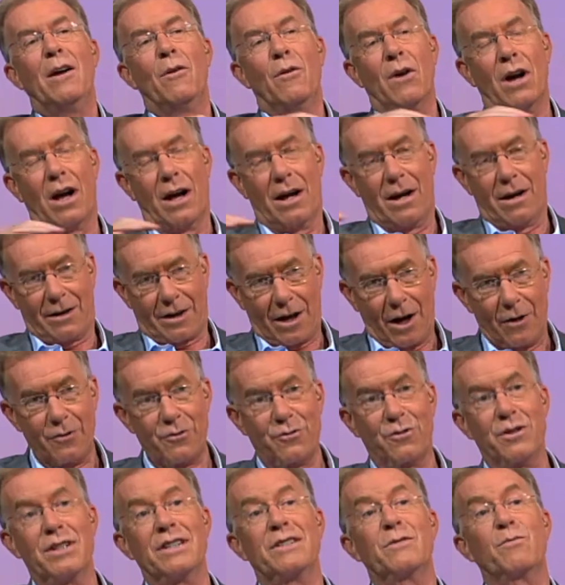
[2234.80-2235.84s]
uh,
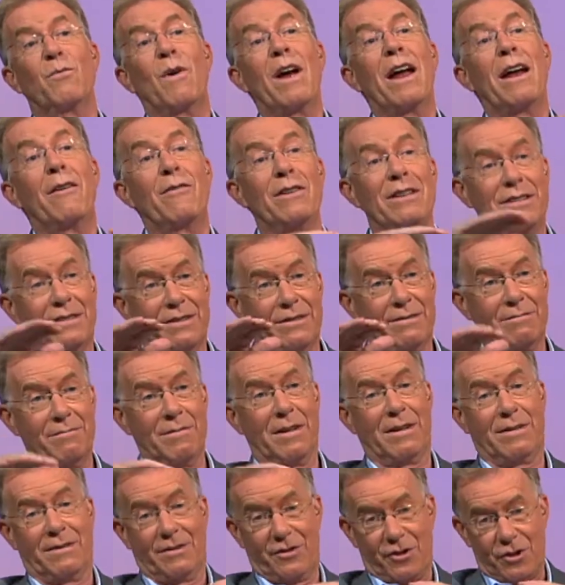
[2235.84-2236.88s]
countries where it's
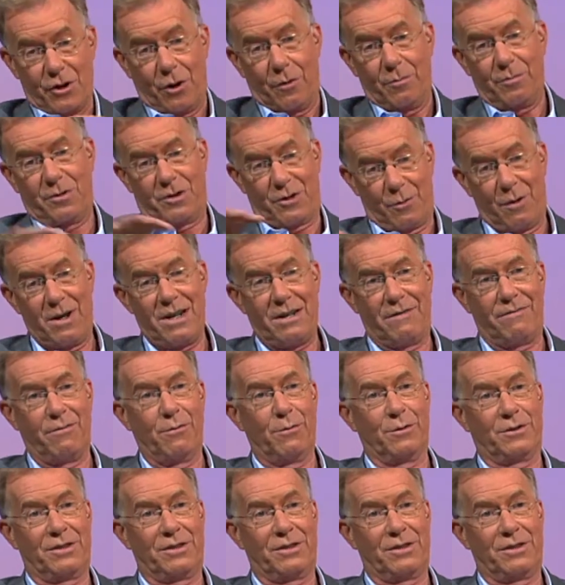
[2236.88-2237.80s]
shops twenty-four